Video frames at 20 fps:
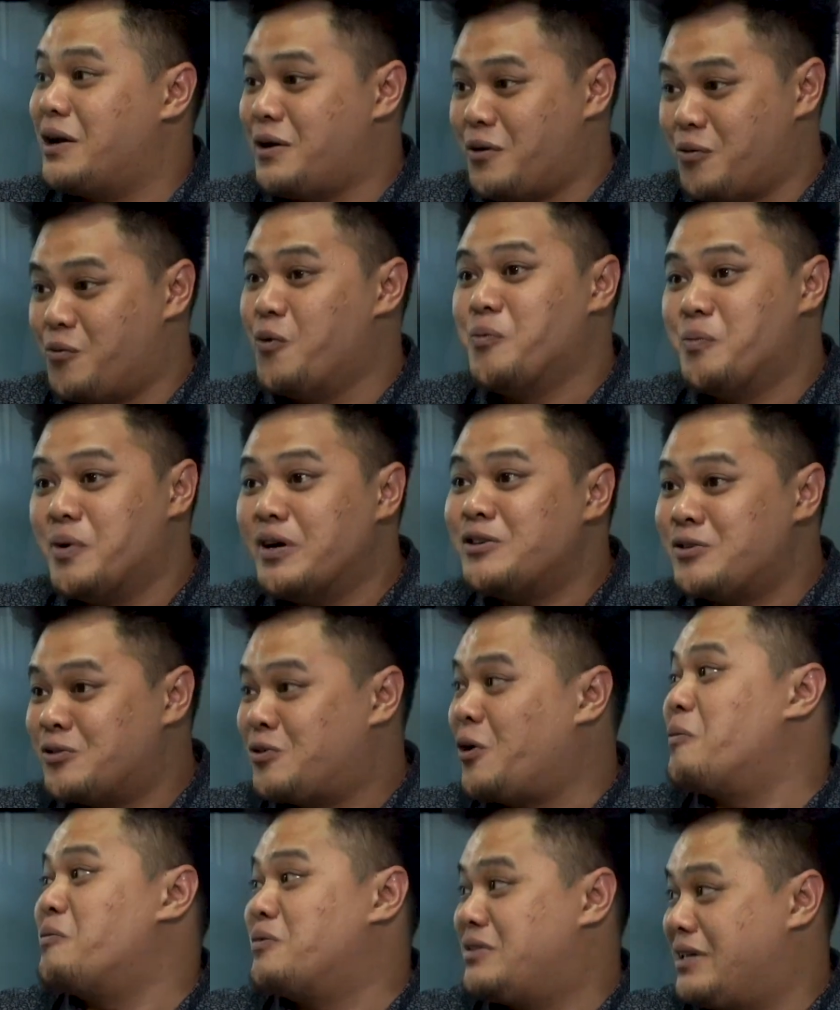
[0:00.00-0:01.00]
Whopper
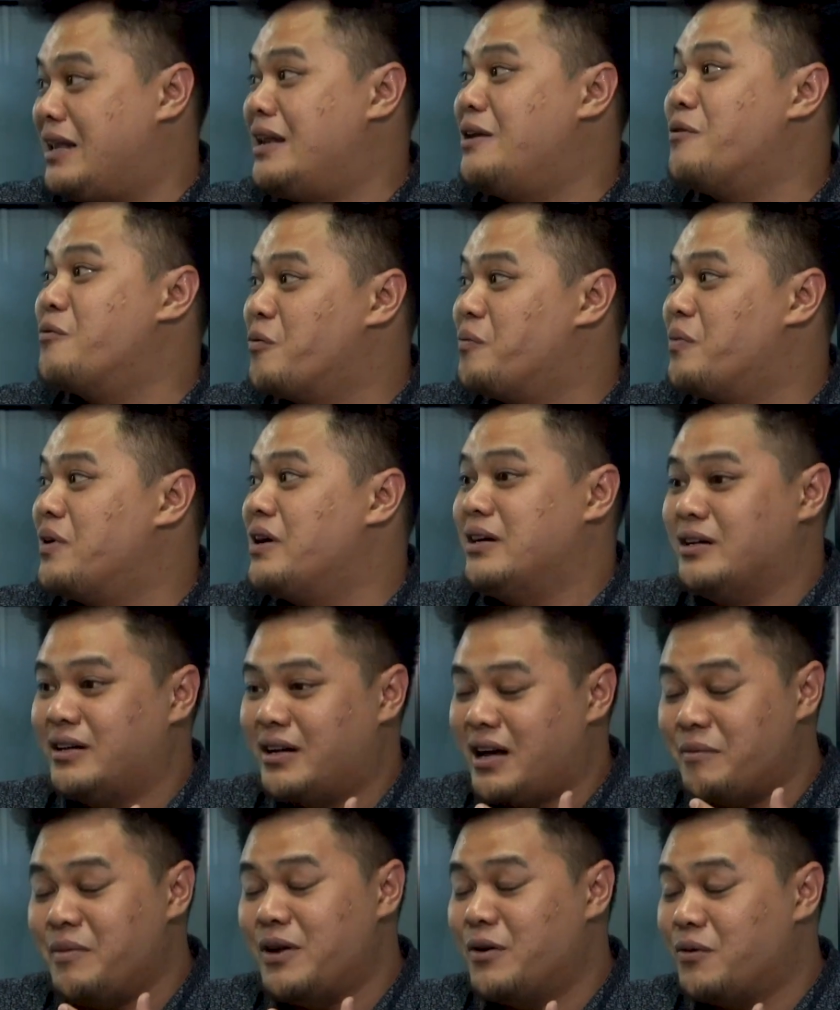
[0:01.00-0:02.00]
stopped selling Whopper.
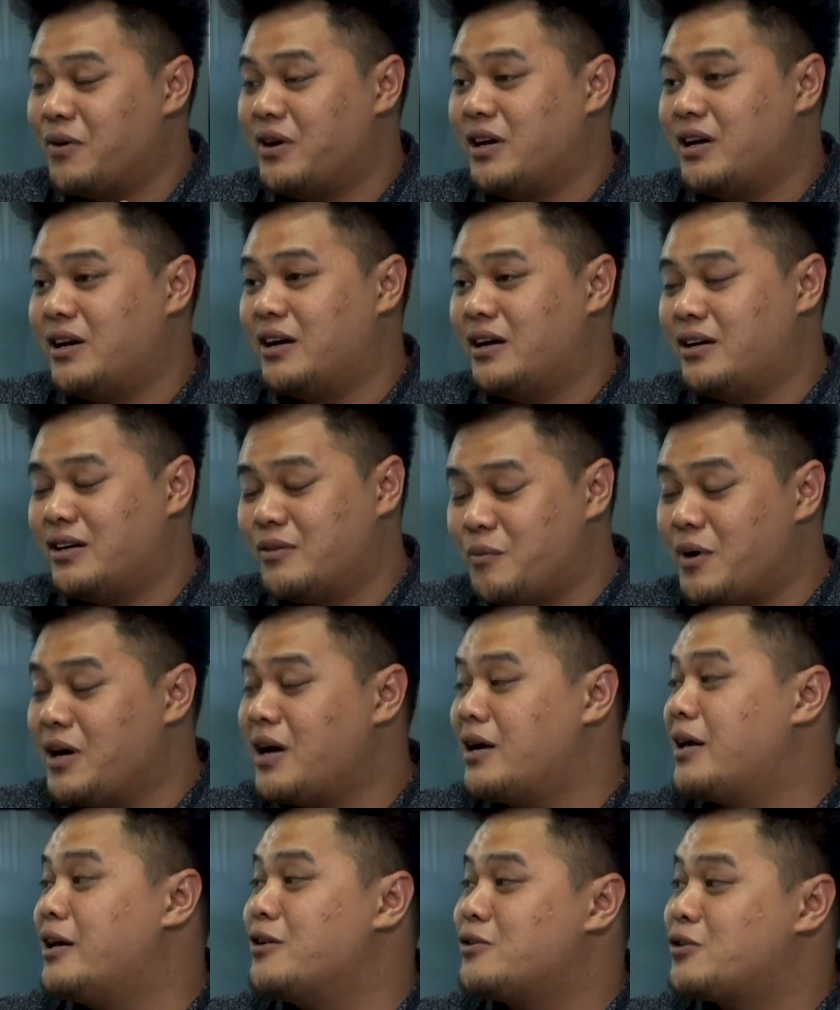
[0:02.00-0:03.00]
I mean, the
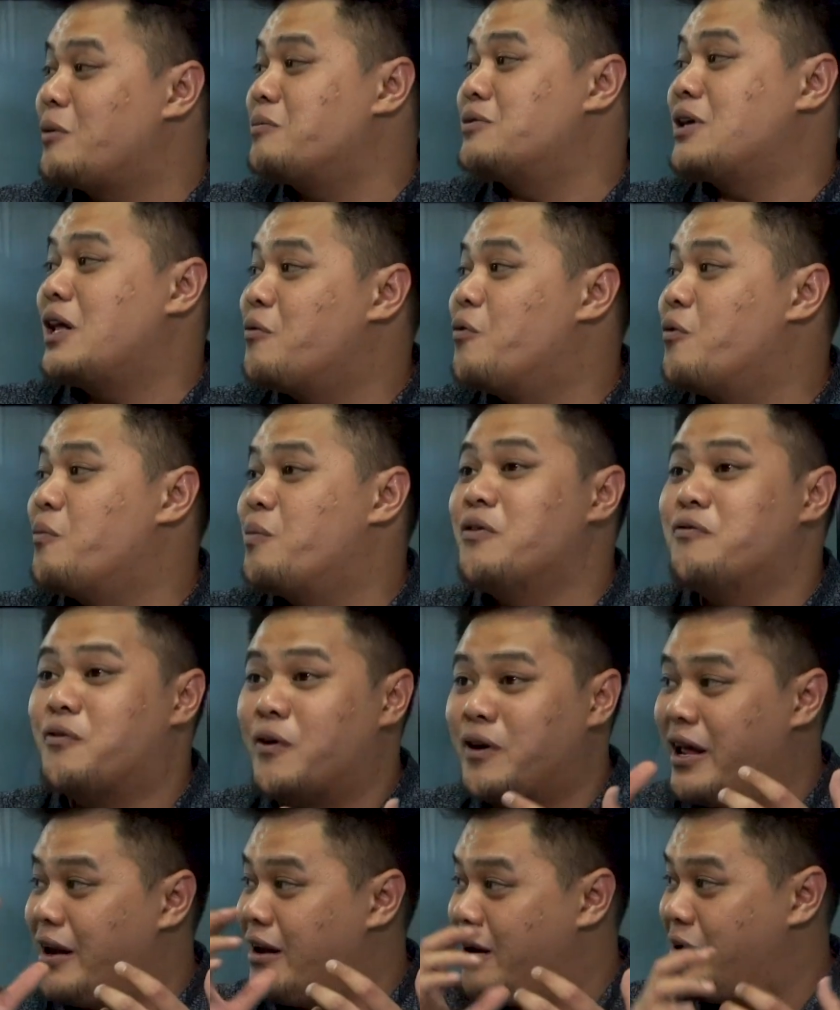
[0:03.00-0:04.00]
Burger King stopped selling Whopper
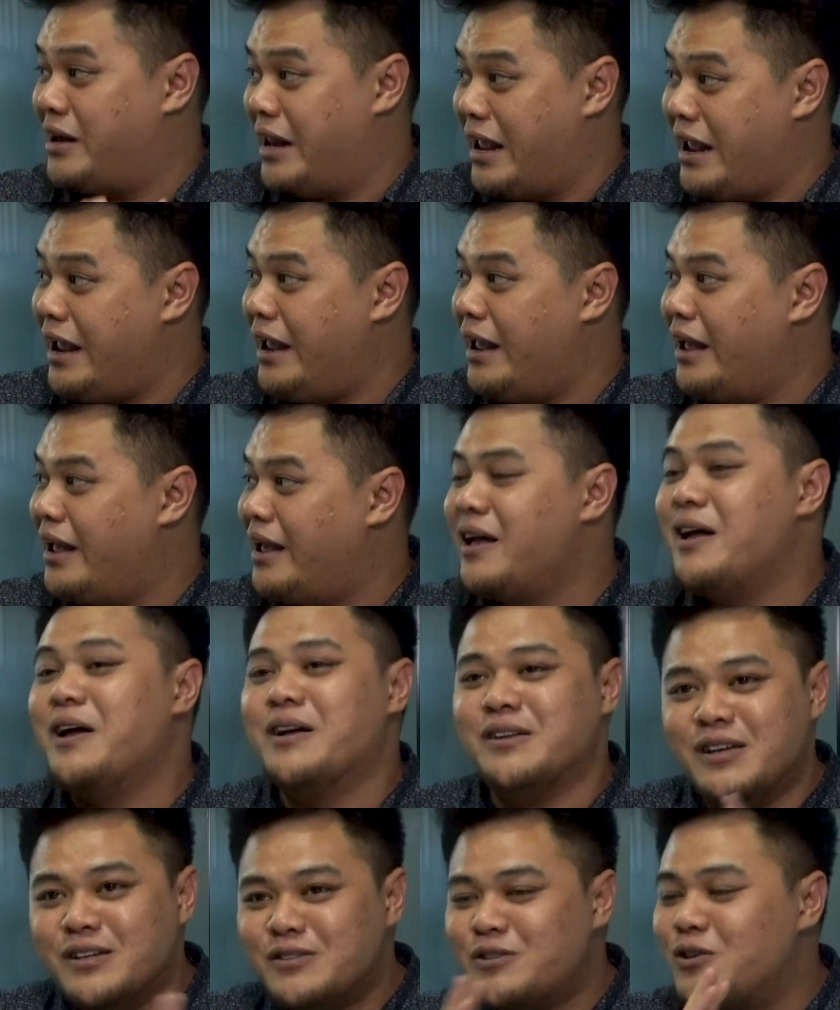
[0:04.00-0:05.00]
for that day
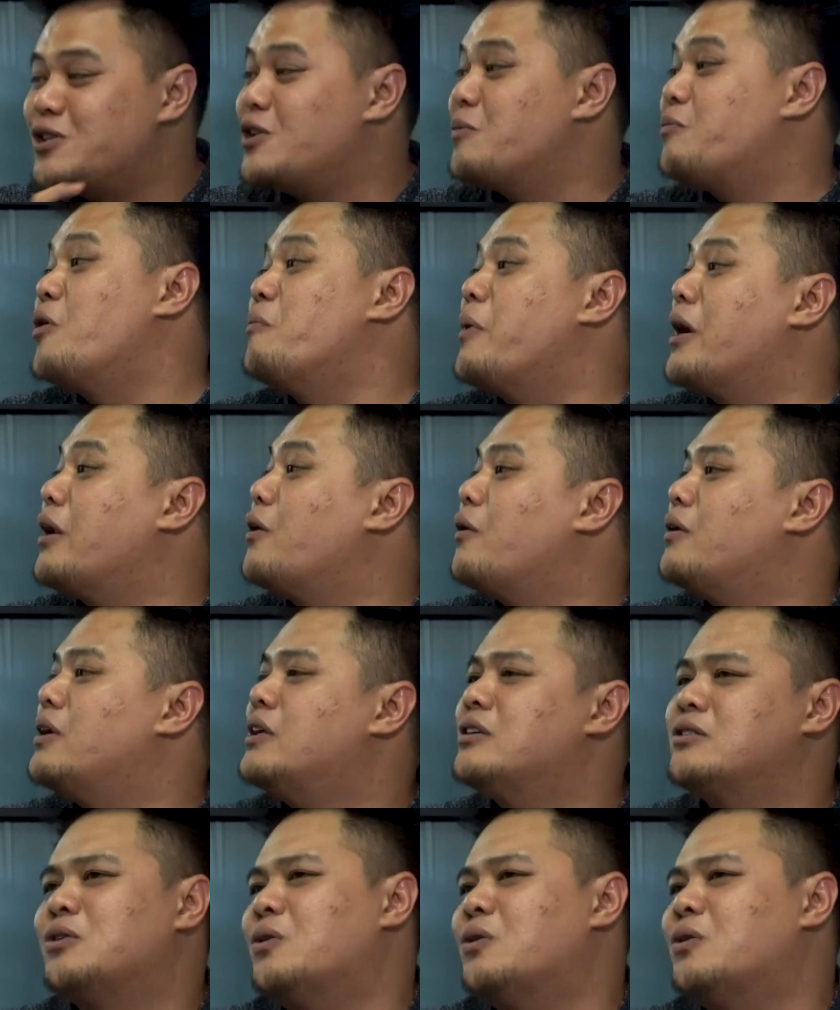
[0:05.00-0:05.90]
just to support McDonald's.